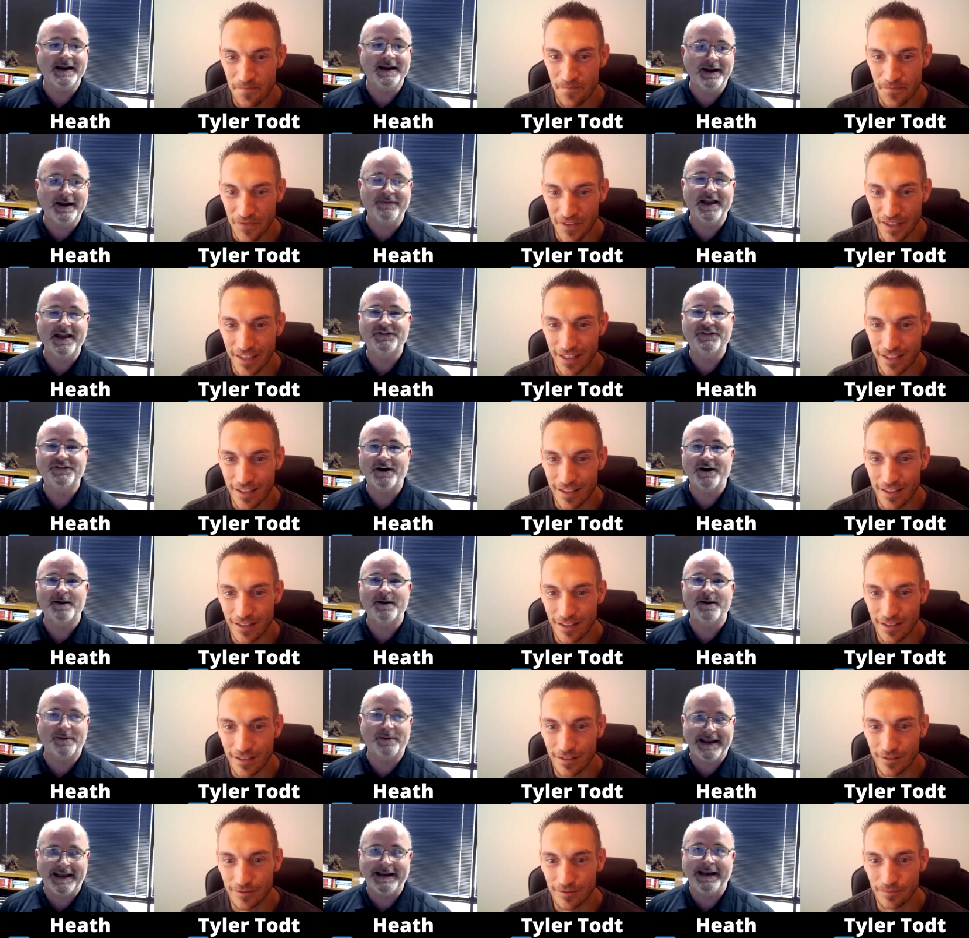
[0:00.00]
Speaker 1: they start
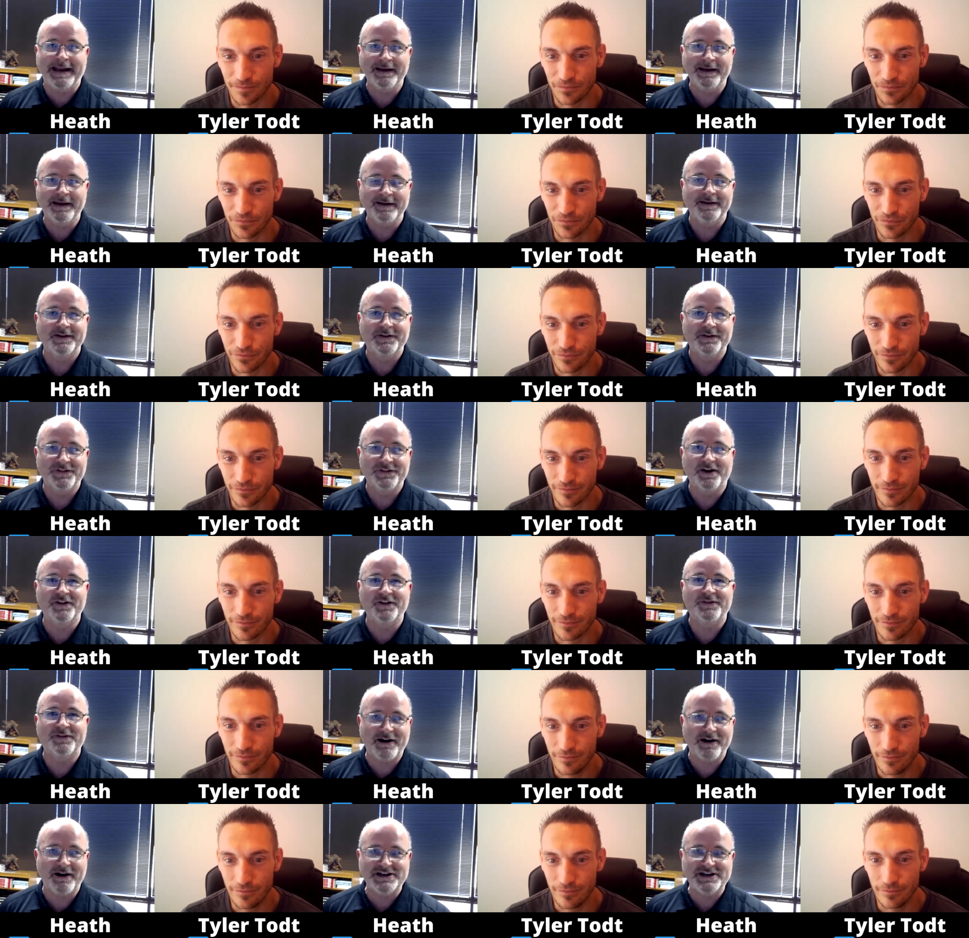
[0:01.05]
complaining, start
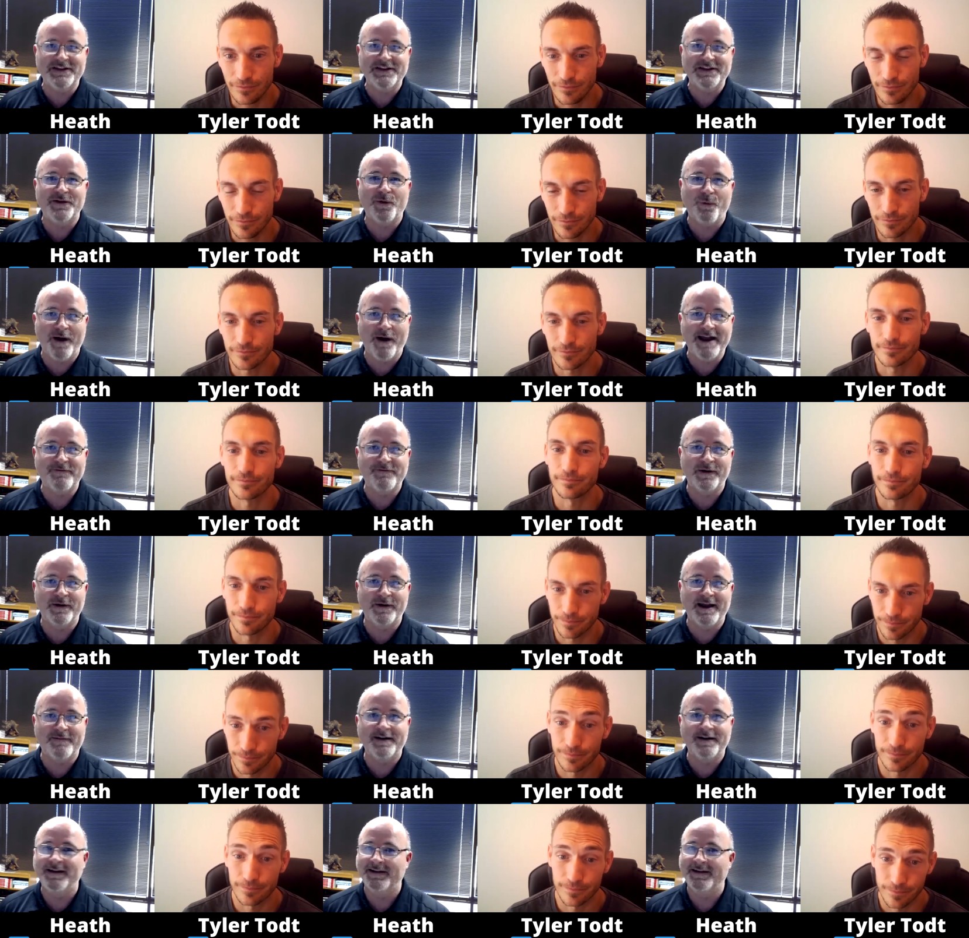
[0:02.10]
disparaging their wife, whatever,
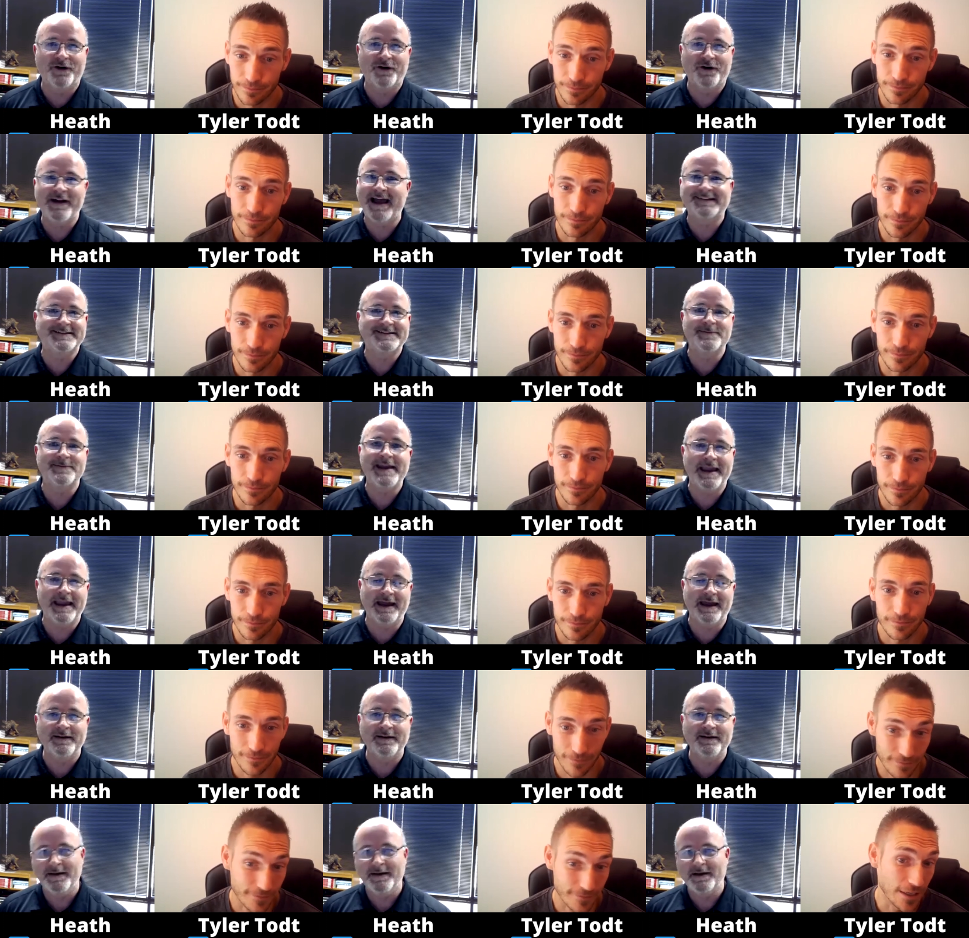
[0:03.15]
don't ask them again.
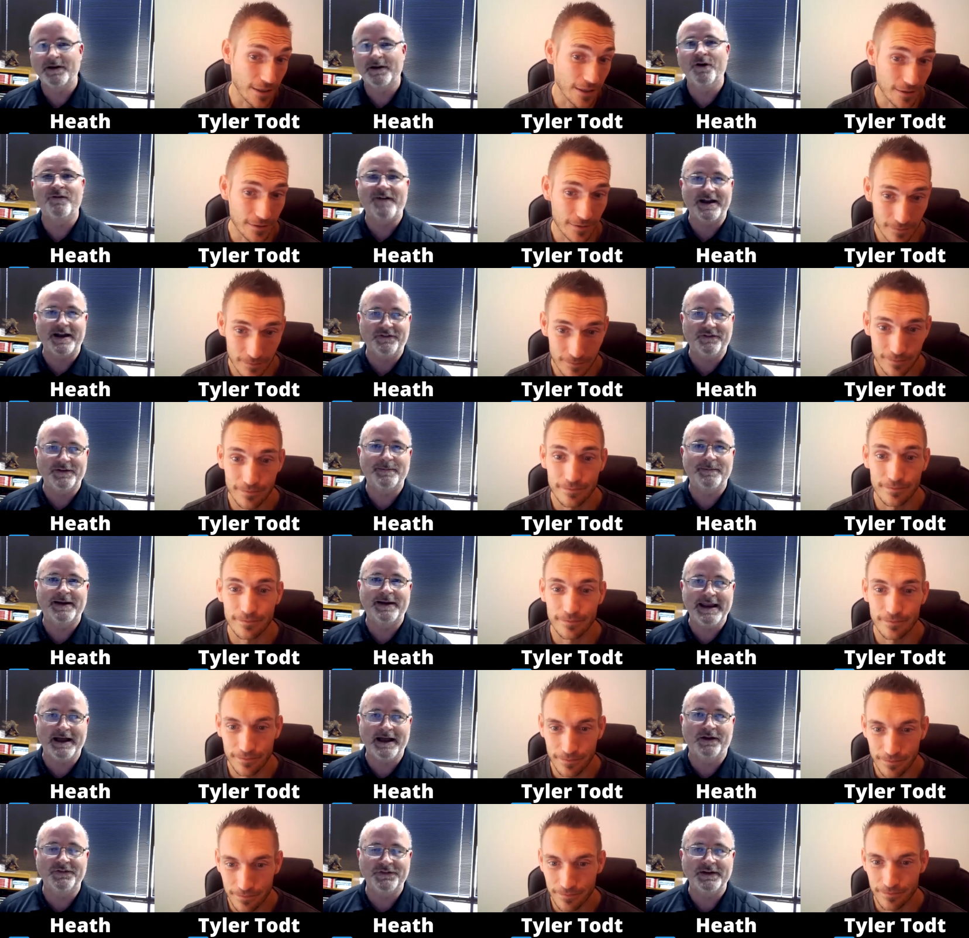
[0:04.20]
Go find somebody
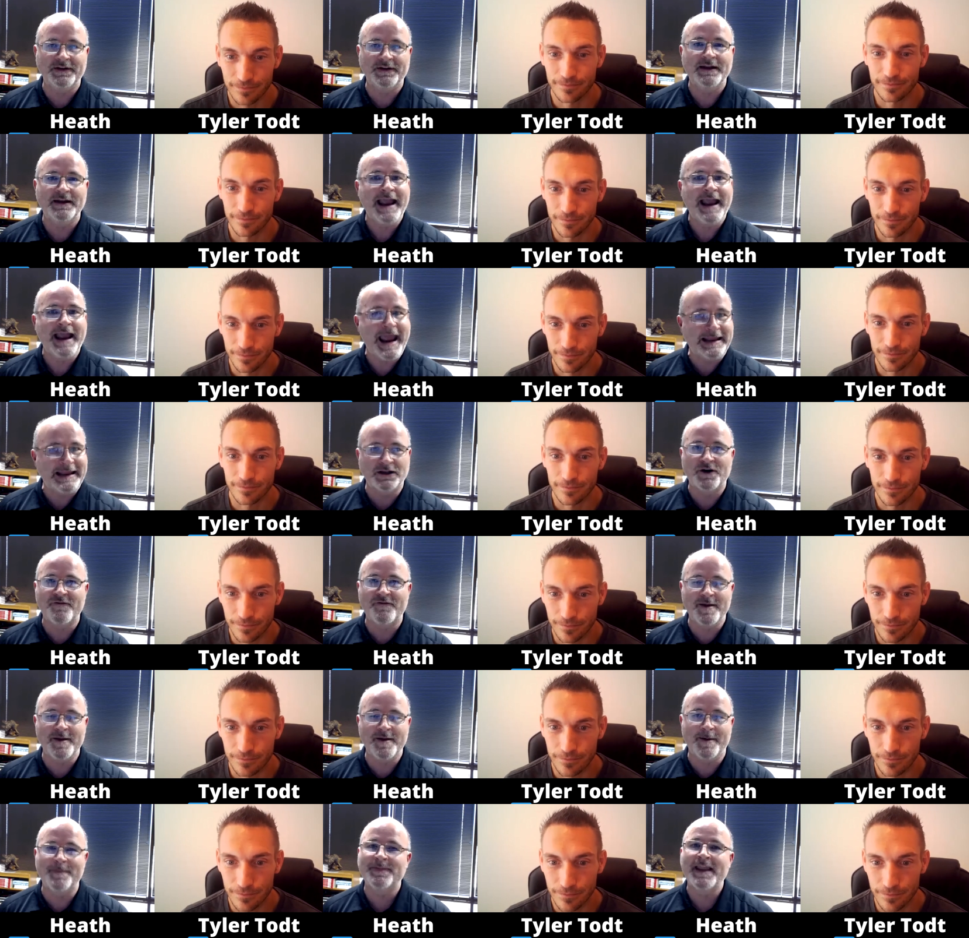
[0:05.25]
else and learn from them.
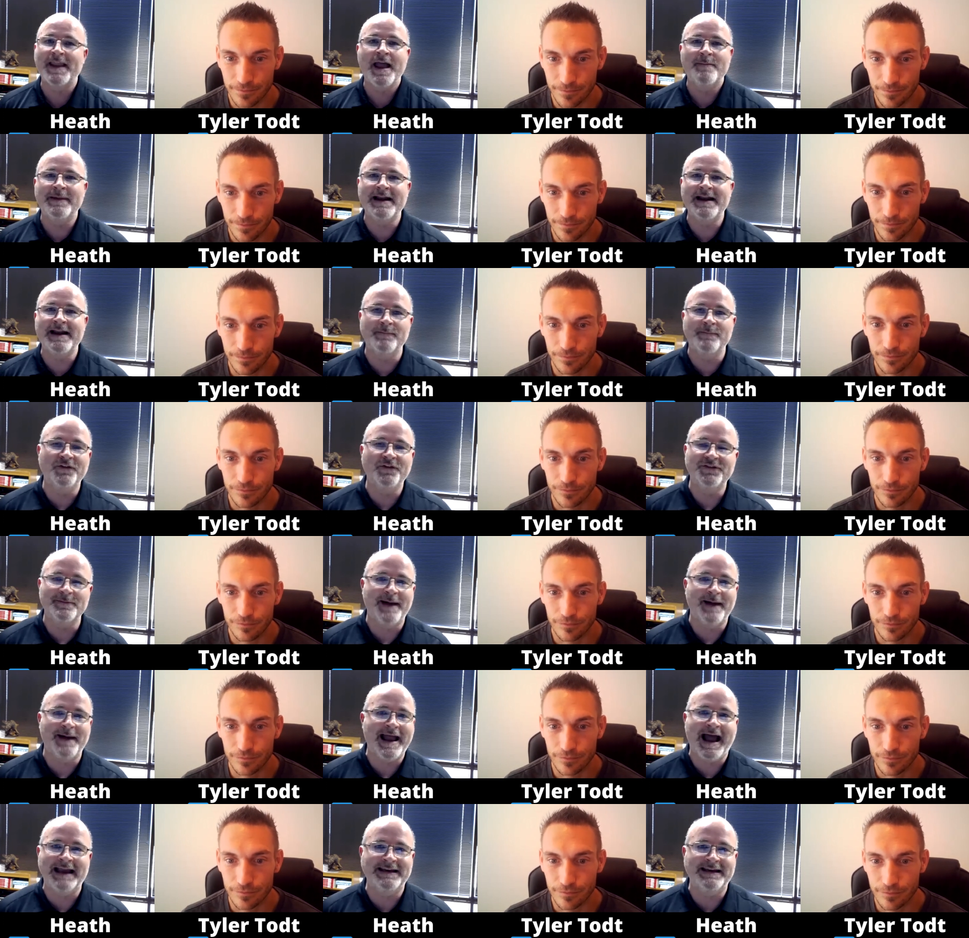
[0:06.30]
I mean, most of my
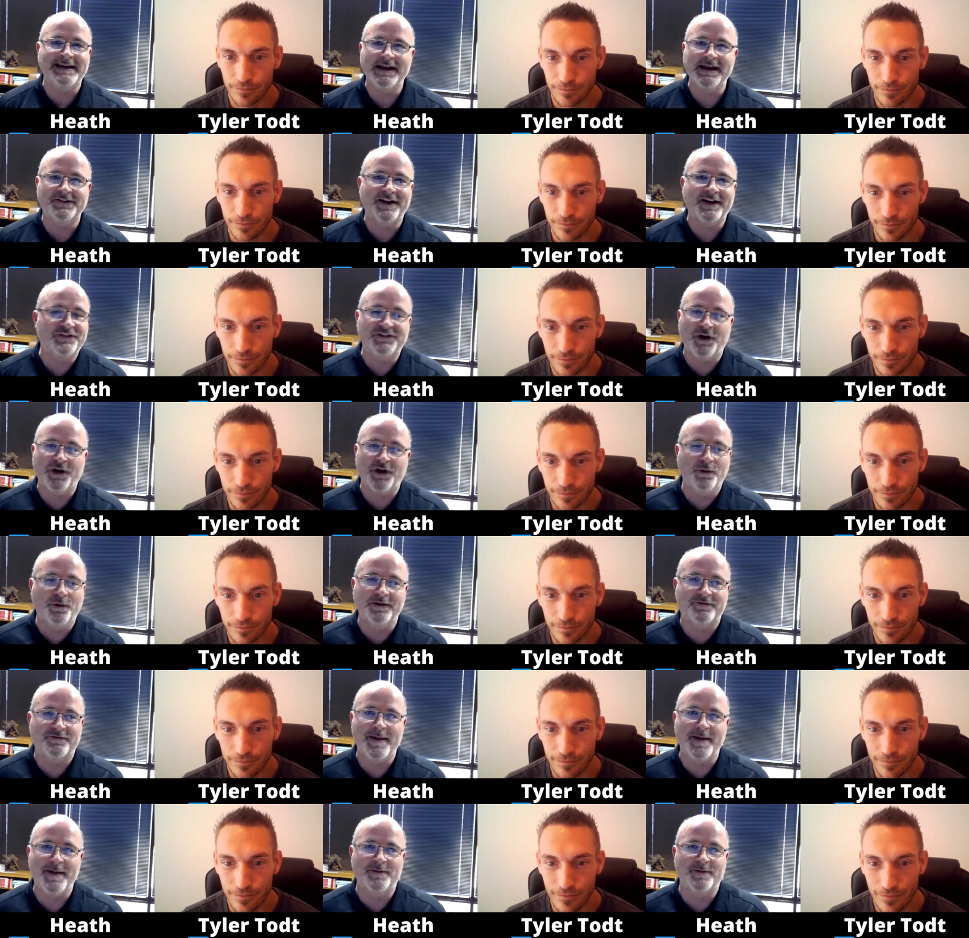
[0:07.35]
ideas I've stolen from other
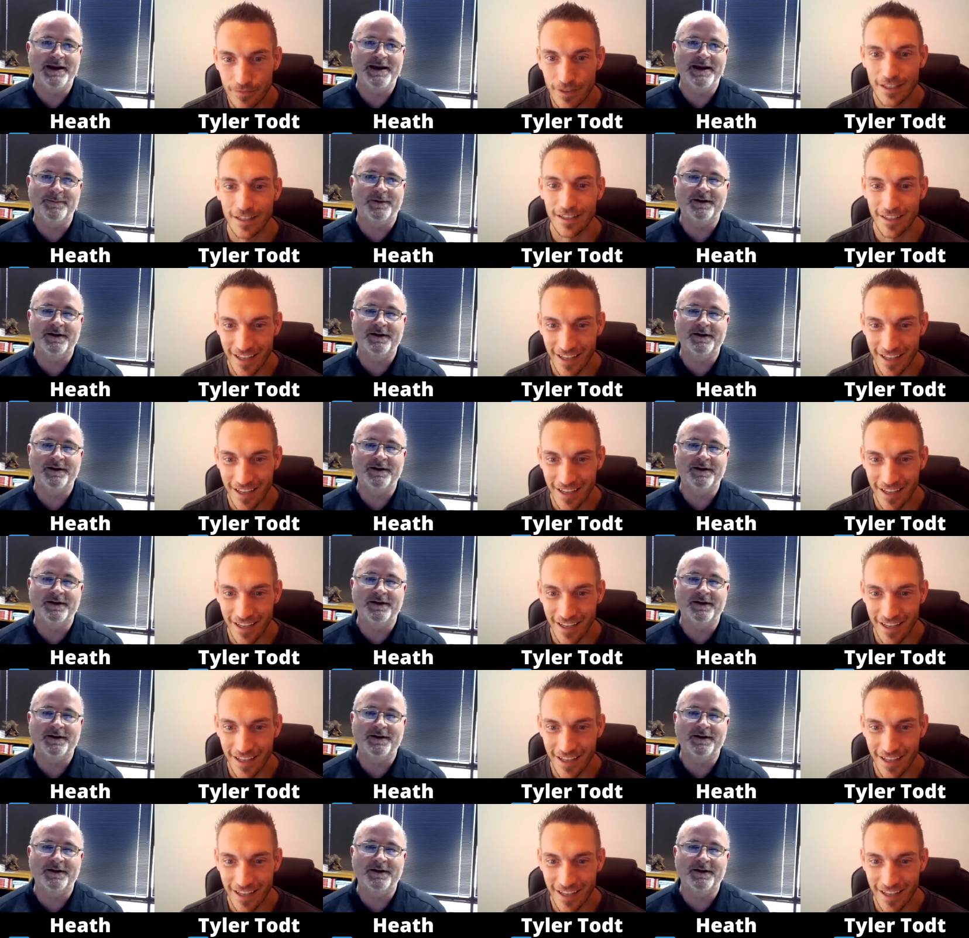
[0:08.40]
people.